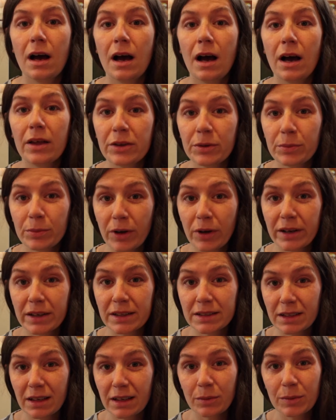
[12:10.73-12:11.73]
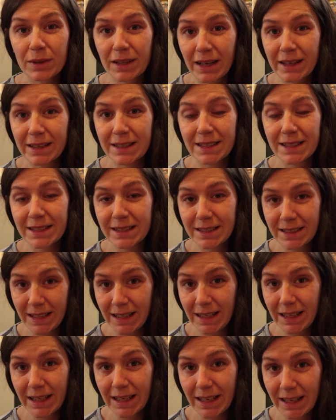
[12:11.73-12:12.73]
Other products that I would like to
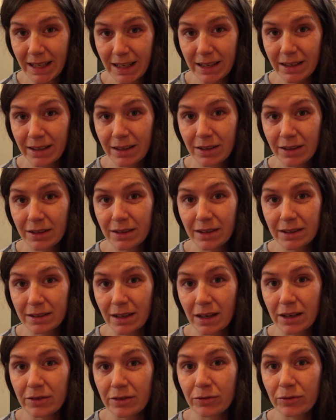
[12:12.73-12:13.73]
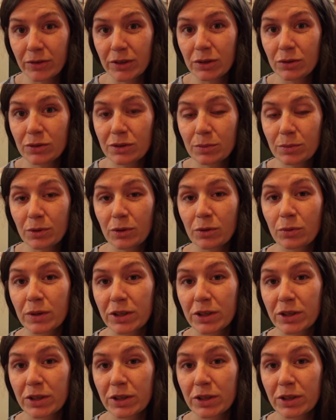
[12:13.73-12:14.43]
see in this kind of reusable,